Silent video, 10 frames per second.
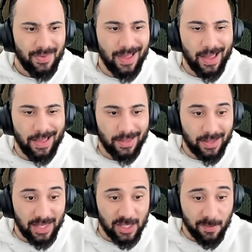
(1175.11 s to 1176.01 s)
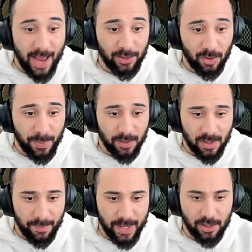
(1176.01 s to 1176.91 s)
Now, and these master
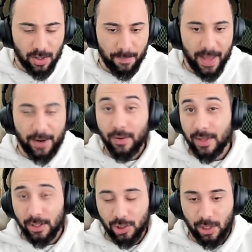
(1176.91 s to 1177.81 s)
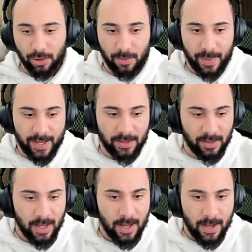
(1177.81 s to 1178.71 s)
built-in beds are better than the sheltered beds.